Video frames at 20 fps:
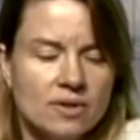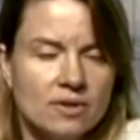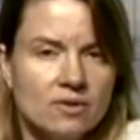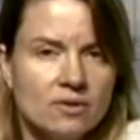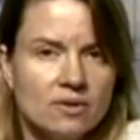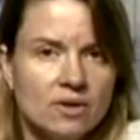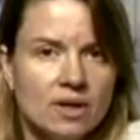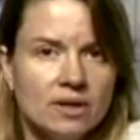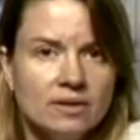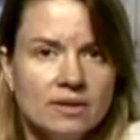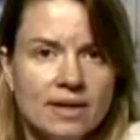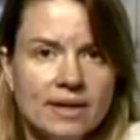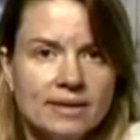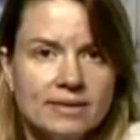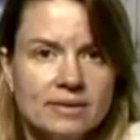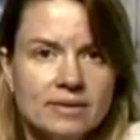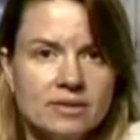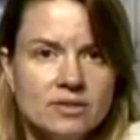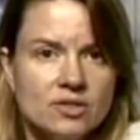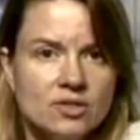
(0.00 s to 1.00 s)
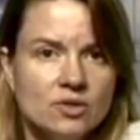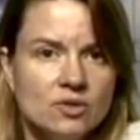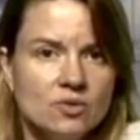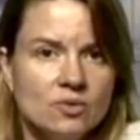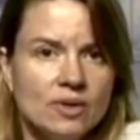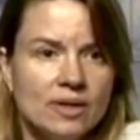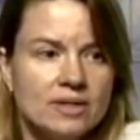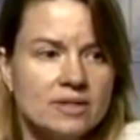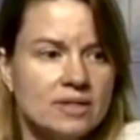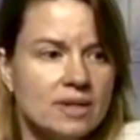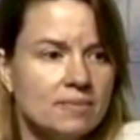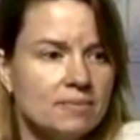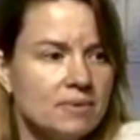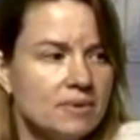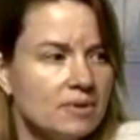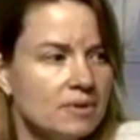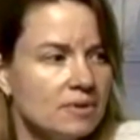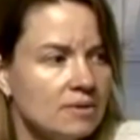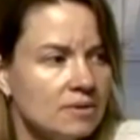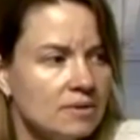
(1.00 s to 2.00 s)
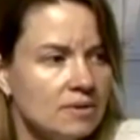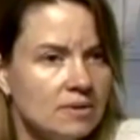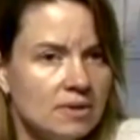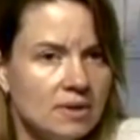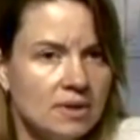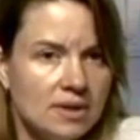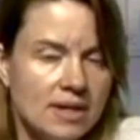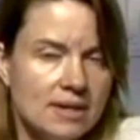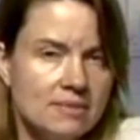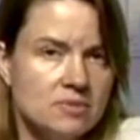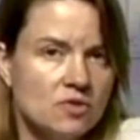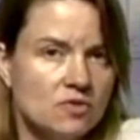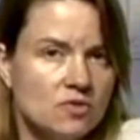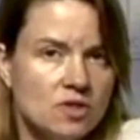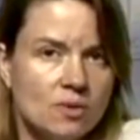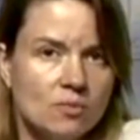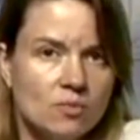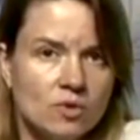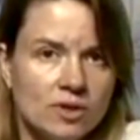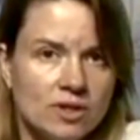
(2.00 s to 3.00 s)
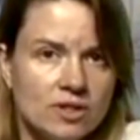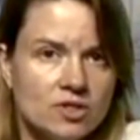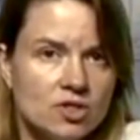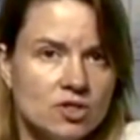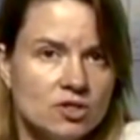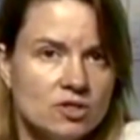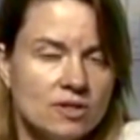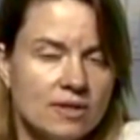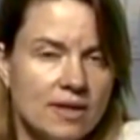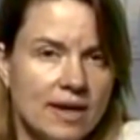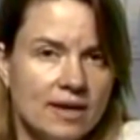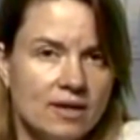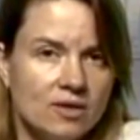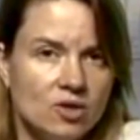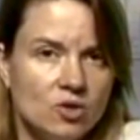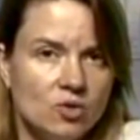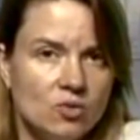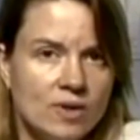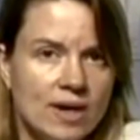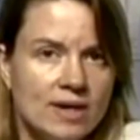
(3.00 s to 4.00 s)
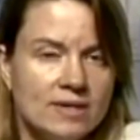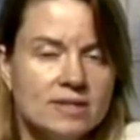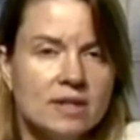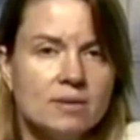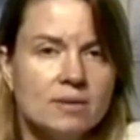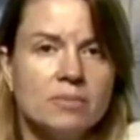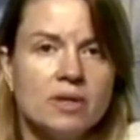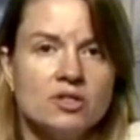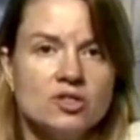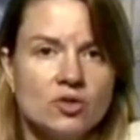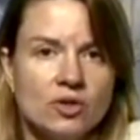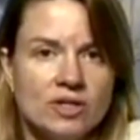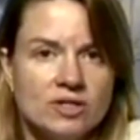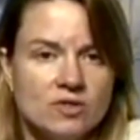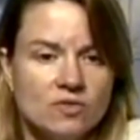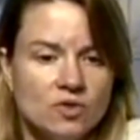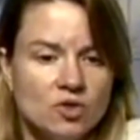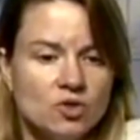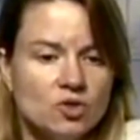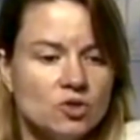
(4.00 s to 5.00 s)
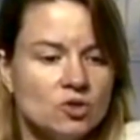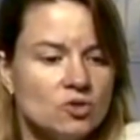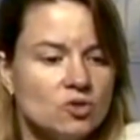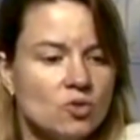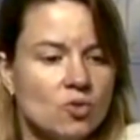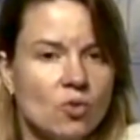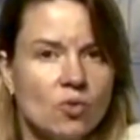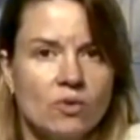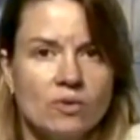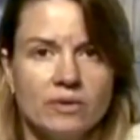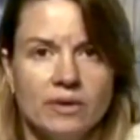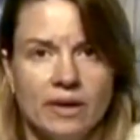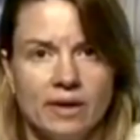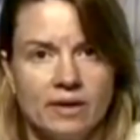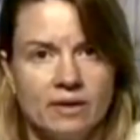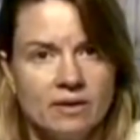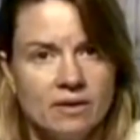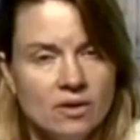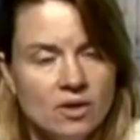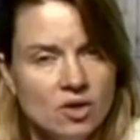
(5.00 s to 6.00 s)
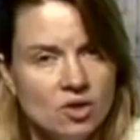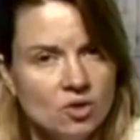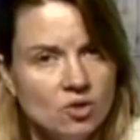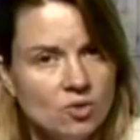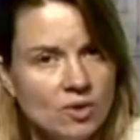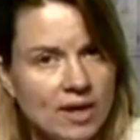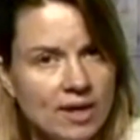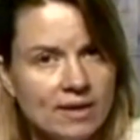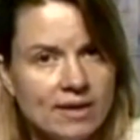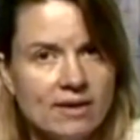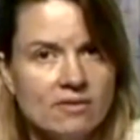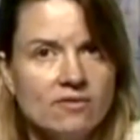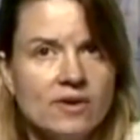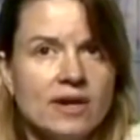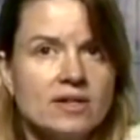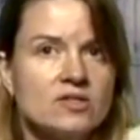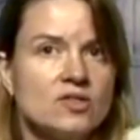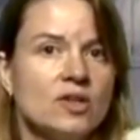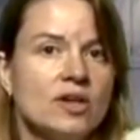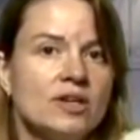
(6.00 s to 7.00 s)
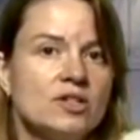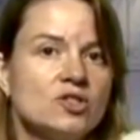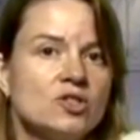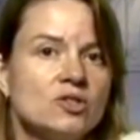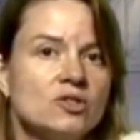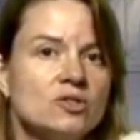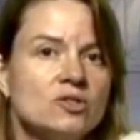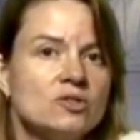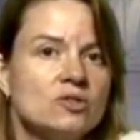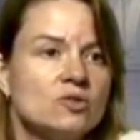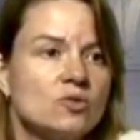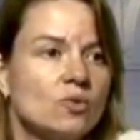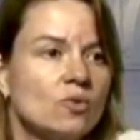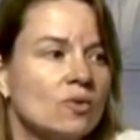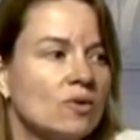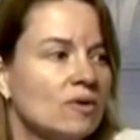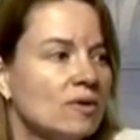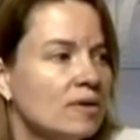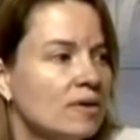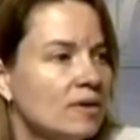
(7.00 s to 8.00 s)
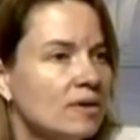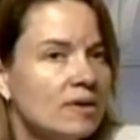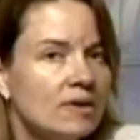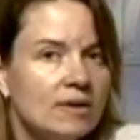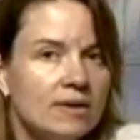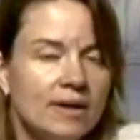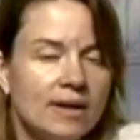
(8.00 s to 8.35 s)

So they're unlikely to accept the claims of some religions that you can't take blood transfusions, or that you can't have vaccinations, or